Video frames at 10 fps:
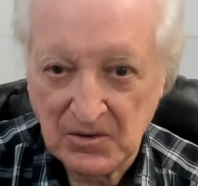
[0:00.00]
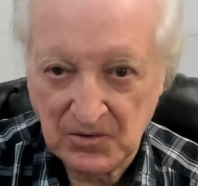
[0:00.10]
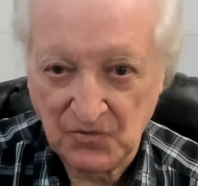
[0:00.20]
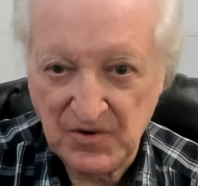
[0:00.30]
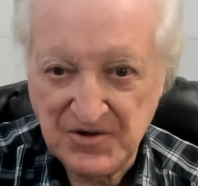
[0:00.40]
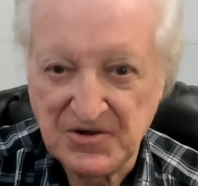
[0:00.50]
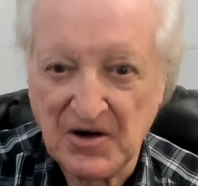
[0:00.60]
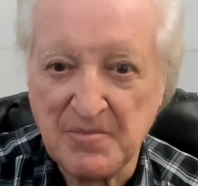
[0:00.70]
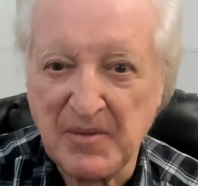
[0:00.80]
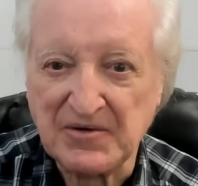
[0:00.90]
the reason
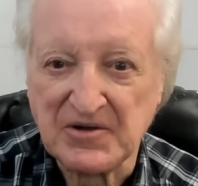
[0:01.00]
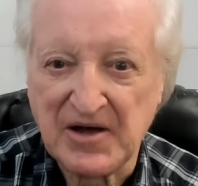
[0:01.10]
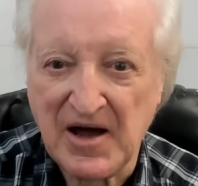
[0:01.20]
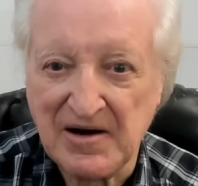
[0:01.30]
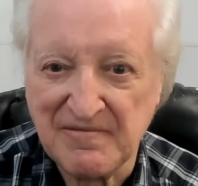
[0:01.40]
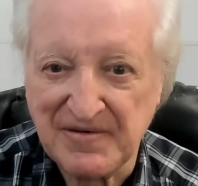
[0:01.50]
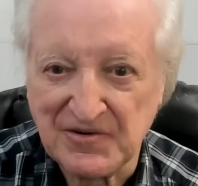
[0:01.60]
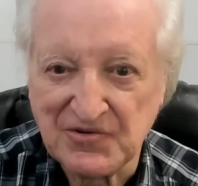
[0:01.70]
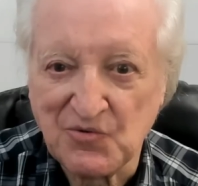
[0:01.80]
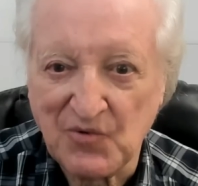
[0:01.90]
I picked a K&N
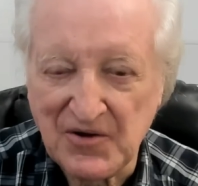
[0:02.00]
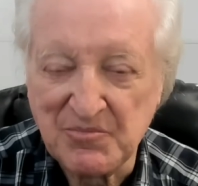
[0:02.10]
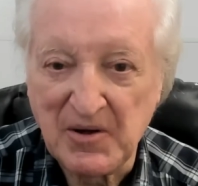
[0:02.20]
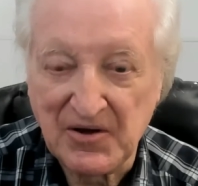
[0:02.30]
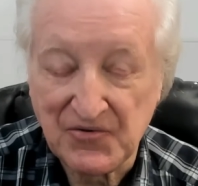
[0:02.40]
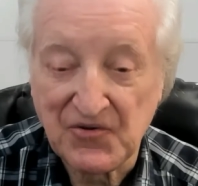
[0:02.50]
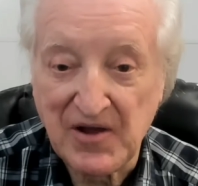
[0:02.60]
filter was because